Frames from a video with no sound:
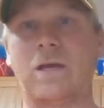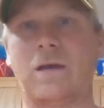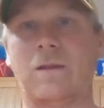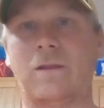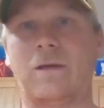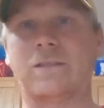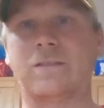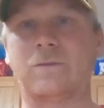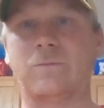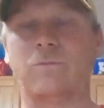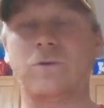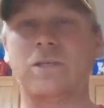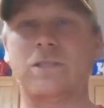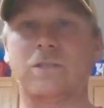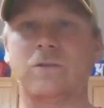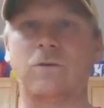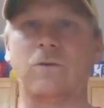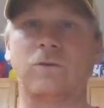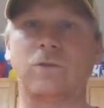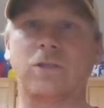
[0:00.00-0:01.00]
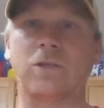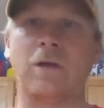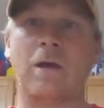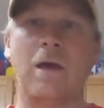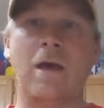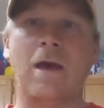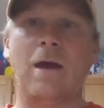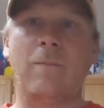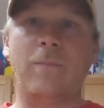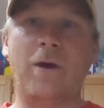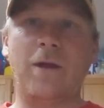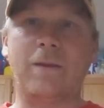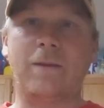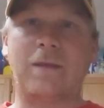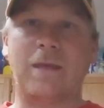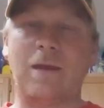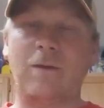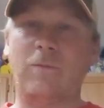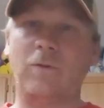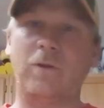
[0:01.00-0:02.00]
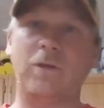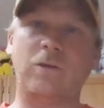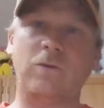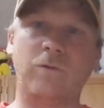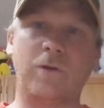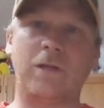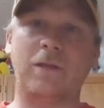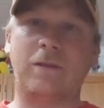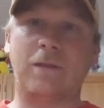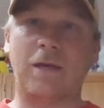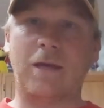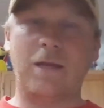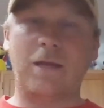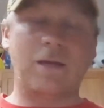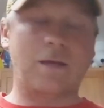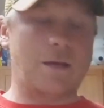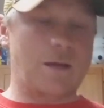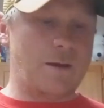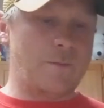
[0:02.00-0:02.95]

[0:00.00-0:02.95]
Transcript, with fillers: Got lots of research, but can't really do anything.